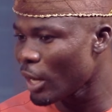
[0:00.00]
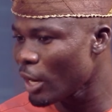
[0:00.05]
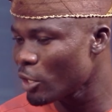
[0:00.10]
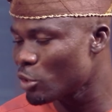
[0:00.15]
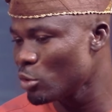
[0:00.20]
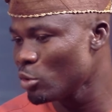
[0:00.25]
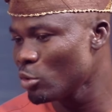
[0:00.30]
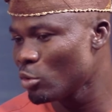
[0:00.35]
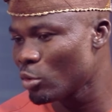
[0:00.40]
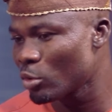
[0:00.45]
How do
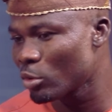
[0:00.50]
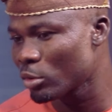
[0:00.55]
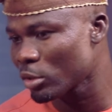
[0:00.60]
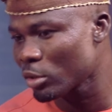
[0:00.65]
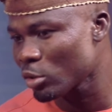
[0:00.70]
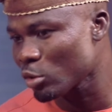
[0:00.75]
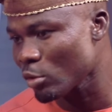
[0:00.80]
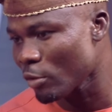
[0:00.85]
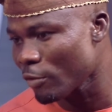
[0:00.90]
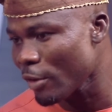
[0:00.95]
you
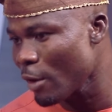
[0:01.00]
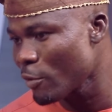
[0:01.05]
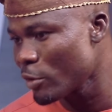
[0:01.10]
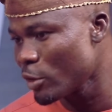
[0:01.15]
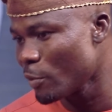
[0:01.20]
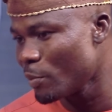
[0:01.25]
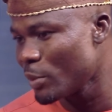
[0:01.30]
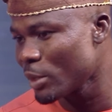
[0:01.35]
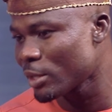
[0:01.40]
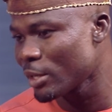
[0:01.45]
survive with
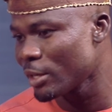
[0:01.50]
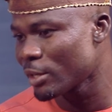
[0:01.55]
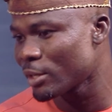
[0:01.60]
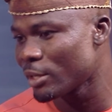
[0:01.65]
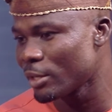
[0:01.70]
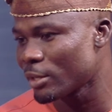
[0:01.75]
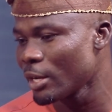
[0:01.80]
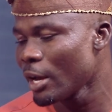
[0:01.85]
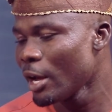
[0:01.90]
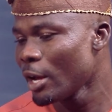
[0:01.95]
your
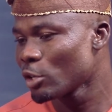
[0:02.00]
businesses?